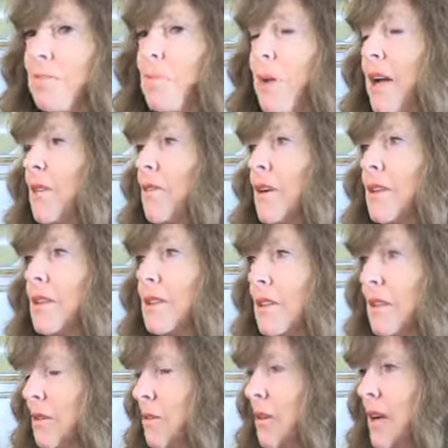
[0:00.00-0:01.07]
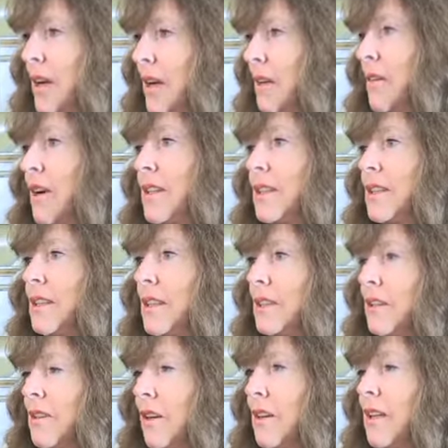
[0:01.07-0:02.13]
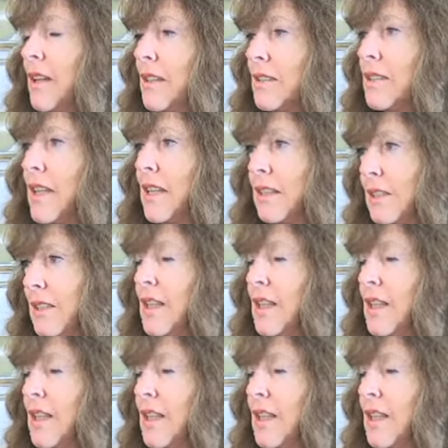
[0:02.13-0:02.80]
bank runs and liquidity crises and all these things,